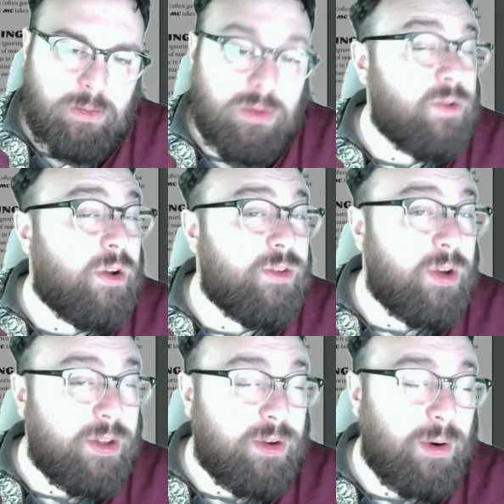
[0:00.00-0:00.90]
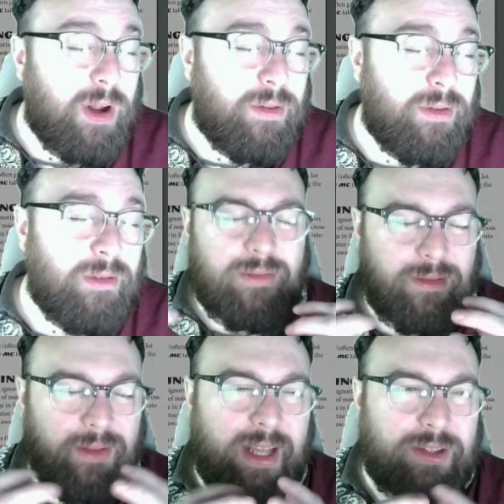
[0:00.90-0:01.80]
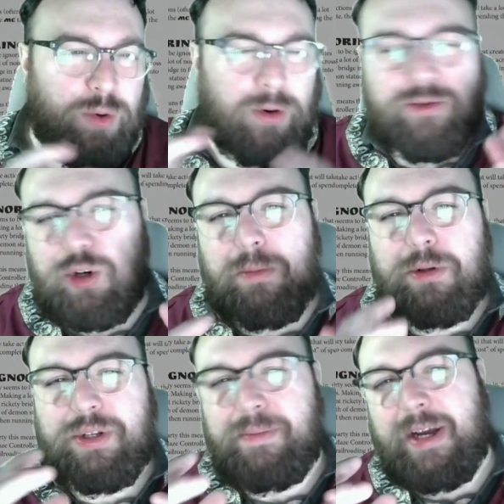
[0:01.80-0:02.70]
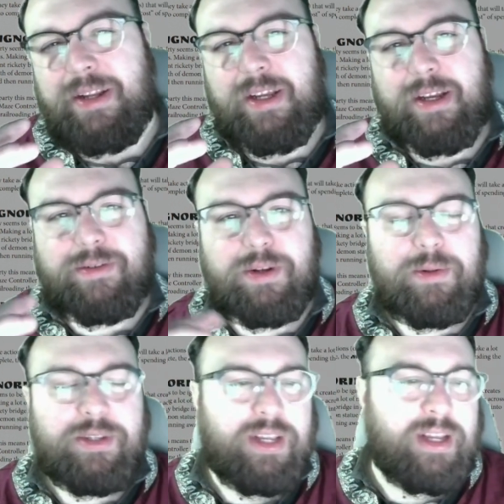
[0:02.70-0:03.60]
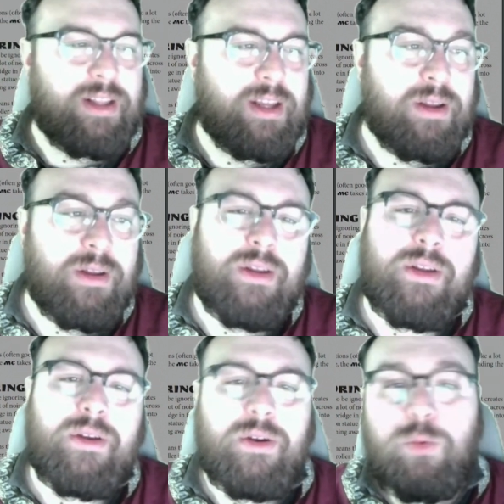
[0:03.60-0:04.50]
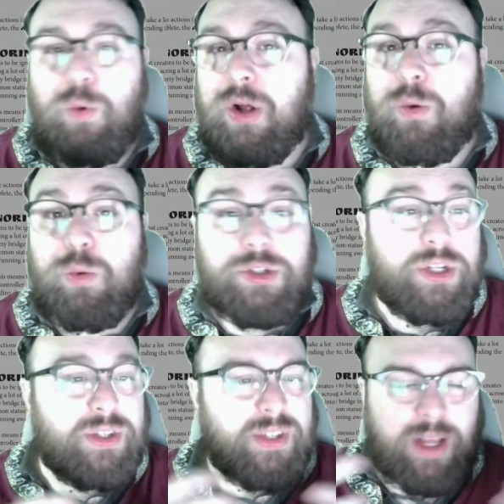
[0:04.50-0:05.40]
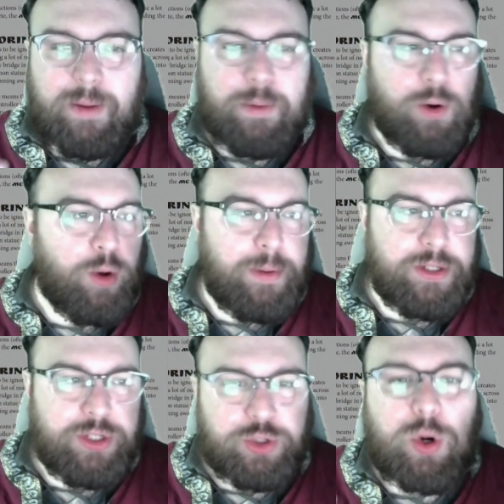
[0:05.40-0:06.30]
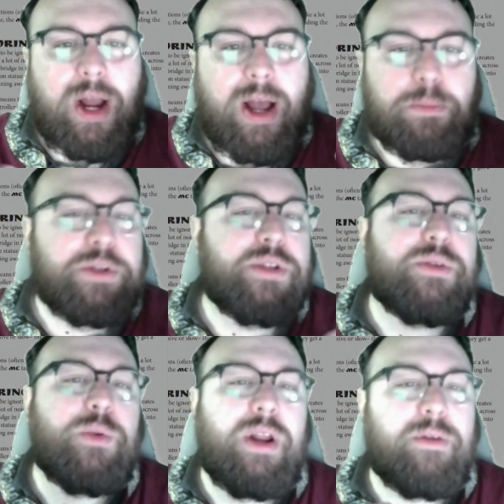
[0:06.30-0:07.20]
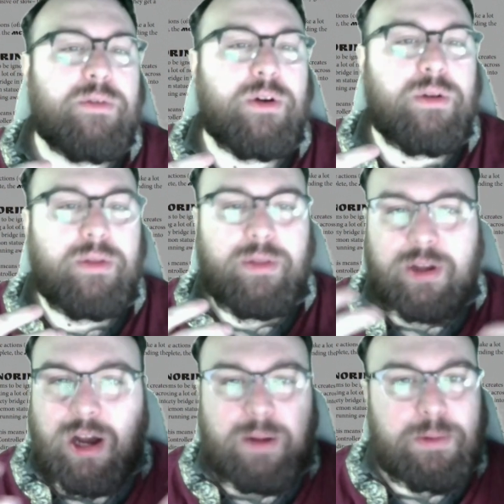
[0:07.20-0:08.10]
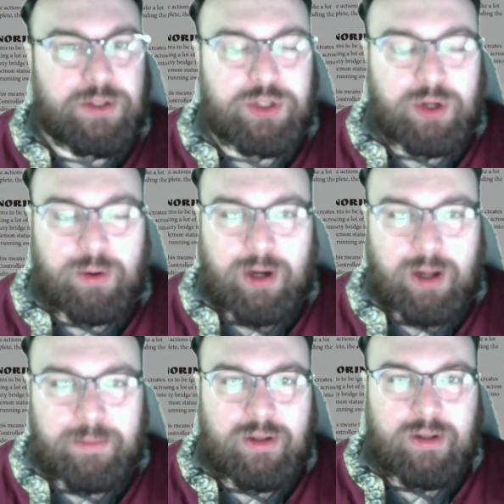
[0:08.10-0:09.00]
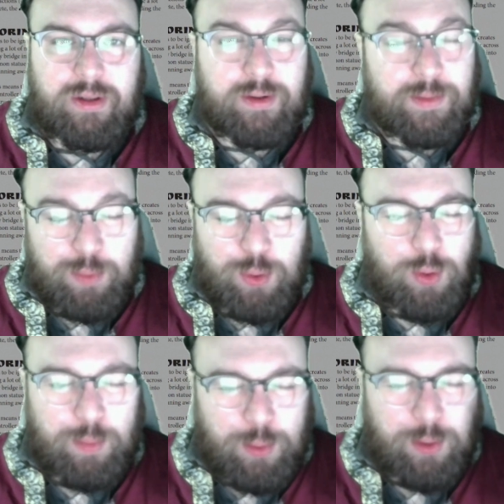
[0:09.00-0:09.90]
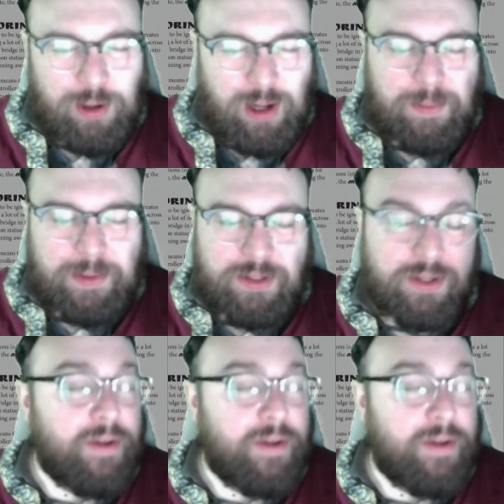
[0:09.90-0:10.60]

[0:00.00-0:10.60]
This also gets around that sort of troublesome idea of someone saying like, well, we'll just set up a whole bunch of traps whenever the goblins show up, those poor, poor goblins.